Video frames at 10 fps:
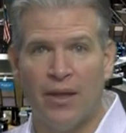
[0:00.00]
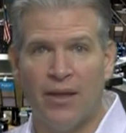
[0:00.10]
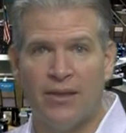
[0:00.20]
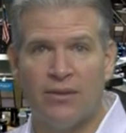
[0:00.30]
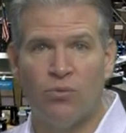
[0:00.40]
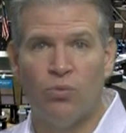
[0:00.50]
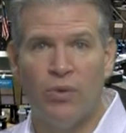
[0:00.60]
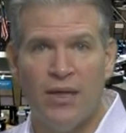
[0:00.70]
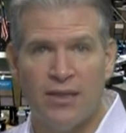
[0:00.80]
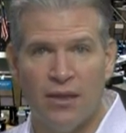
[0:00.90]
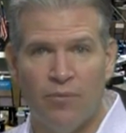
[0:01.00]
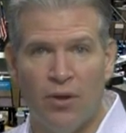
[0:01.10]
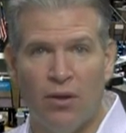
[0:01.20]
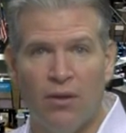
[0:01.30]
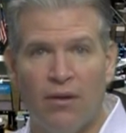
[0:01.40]
it's
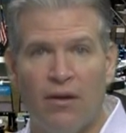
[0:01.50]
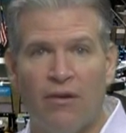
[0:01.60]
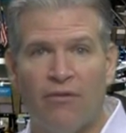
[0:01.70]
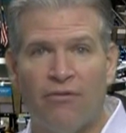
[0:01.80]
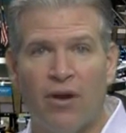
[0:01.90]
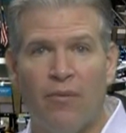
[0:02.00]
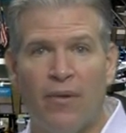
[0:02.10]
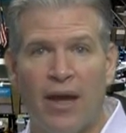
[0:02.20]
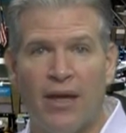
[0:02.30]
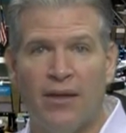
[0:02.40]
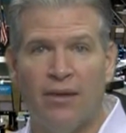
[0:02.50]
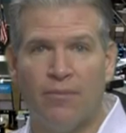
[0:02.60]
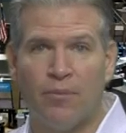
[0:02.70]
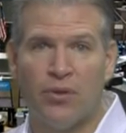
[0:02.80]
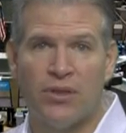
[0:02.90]
reasonable from a
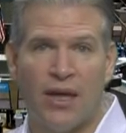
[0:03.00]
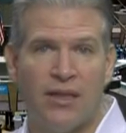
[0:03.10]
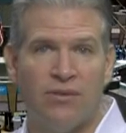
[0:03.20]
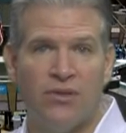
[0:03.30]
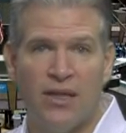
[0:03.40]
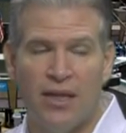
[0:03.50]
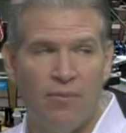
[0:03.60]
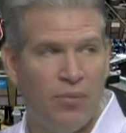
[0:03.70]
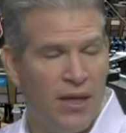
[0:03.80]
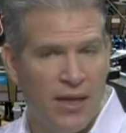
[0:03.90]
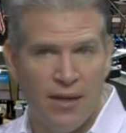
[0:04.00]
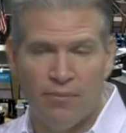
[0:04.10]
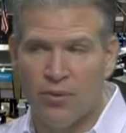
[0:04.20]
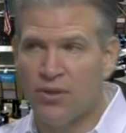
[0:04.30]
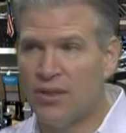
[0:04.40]
percentage of GDP
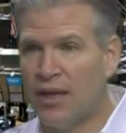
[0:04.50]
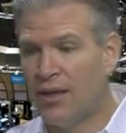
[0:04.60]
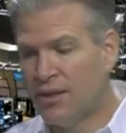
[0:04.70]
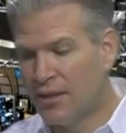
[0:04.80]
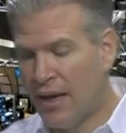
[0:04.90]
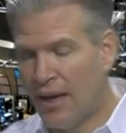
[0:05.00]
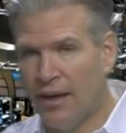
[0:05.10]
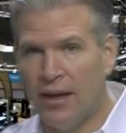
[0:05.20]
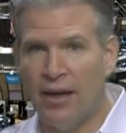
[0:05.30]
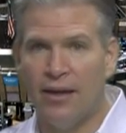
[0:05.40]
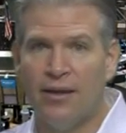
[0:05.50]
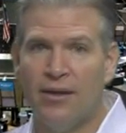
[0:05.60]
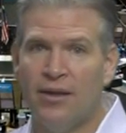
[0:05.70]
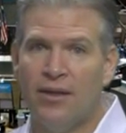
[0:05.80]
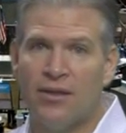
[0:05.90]
percentage.
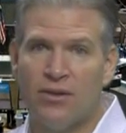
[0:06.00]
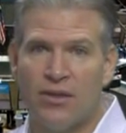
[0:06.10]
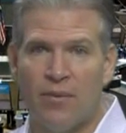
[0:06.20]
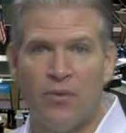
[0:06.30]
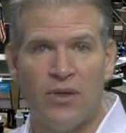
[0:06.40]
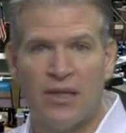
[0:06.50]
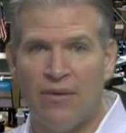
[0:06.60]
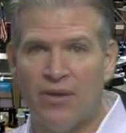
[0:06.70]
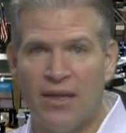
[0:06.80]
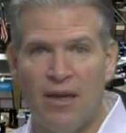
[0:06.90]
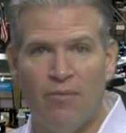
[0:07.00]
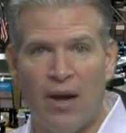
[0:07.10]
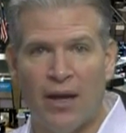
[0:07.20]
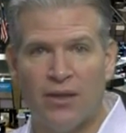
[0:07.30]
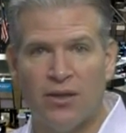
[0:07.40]
So something we just have to keep
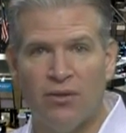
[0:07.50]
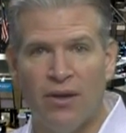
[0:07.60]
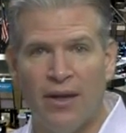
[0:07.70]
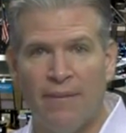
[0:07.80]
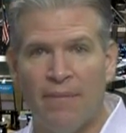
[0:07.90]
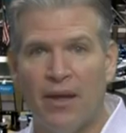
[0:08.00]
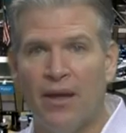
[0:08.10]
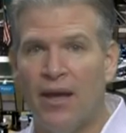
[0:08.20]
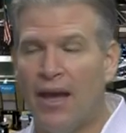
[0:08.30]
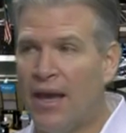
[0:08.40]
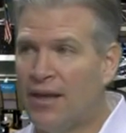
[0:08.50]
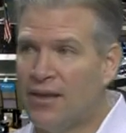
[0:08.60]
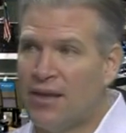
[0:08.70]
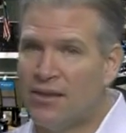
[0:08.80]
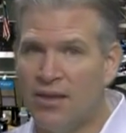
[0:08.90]
monitoring
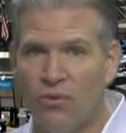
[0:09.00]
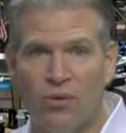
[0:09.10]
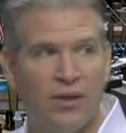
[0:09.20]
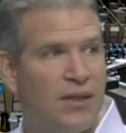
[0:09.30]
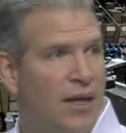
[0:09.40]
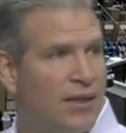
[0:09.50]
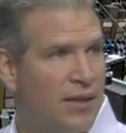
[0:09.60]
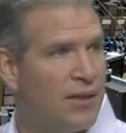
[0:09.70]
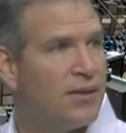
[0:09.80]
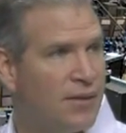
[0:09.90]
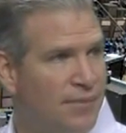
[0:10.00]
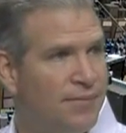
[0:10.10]
and see where it takes us.